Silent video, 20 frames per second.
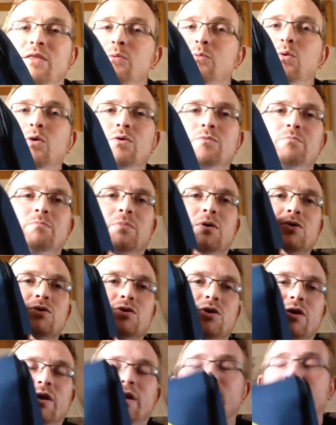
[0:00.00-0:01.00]
They wouldn't budge
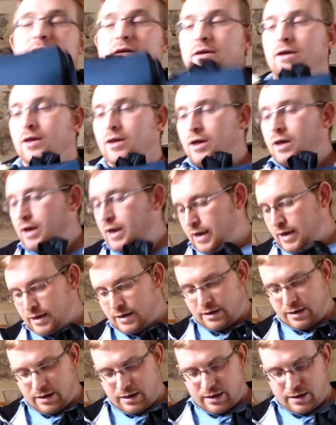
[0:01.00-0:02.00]
on it,
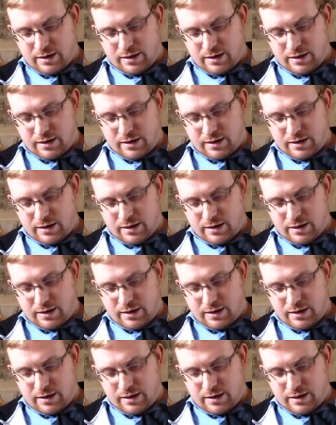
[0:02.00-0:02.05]
and